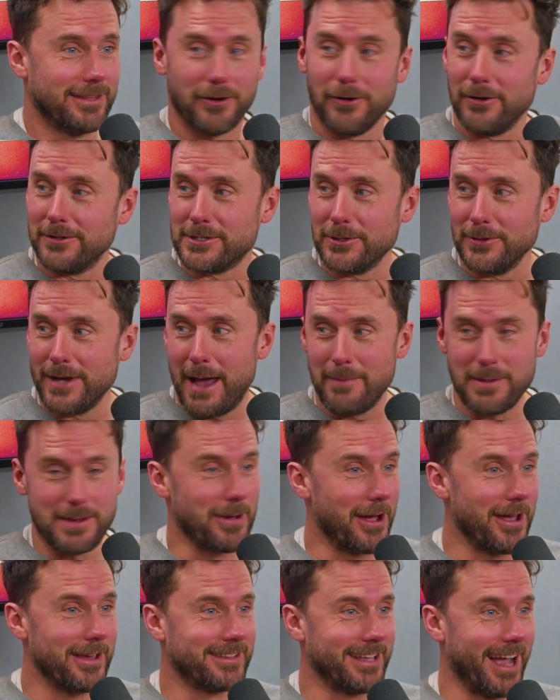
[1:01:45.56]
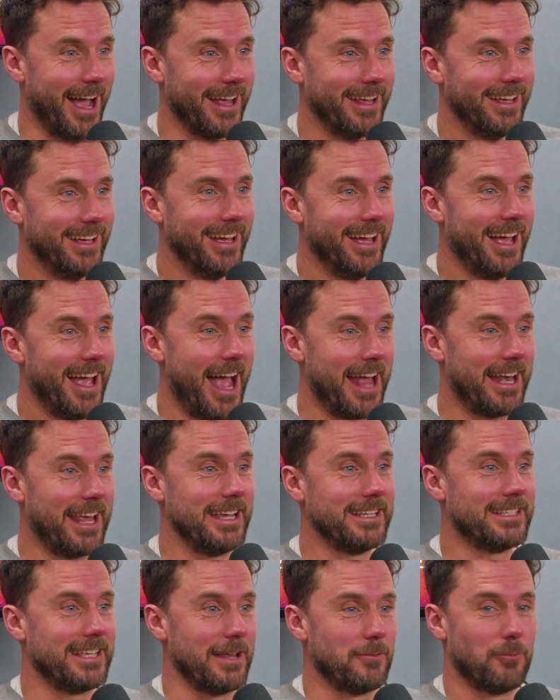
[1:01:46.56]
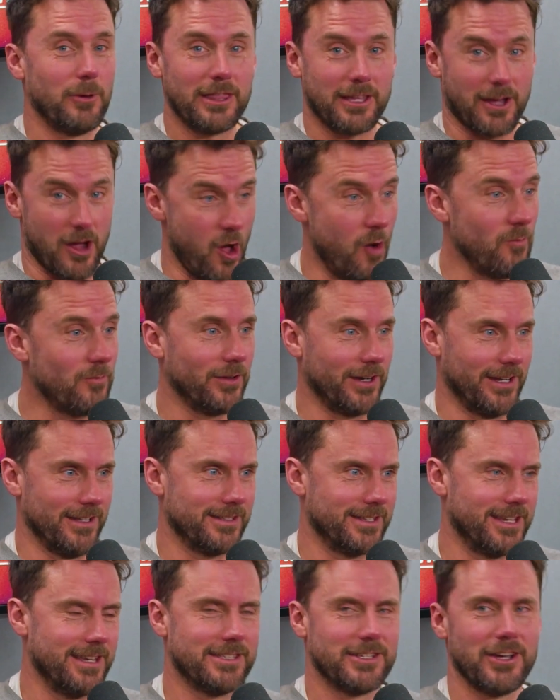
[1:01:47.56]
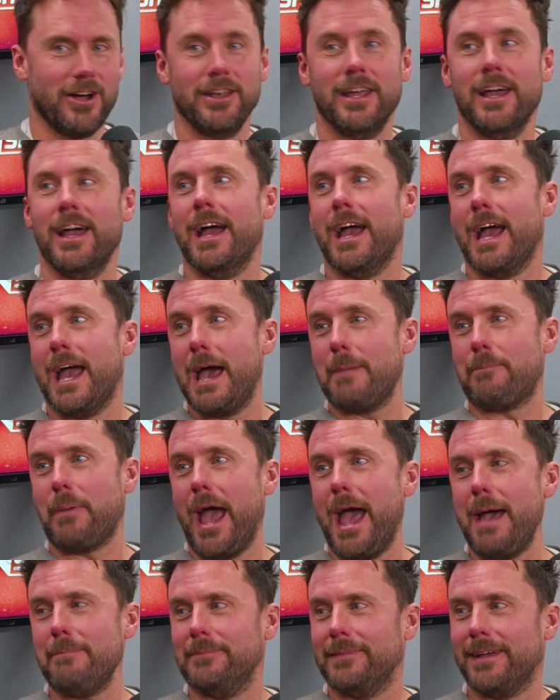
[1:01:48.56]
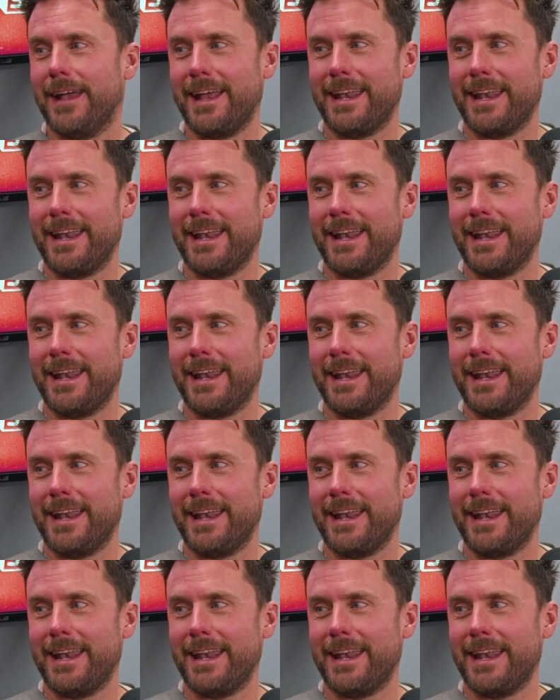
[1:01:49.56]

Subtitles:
They're all doing Happy Birthday. And he said with confidence, he's gone, hip hip.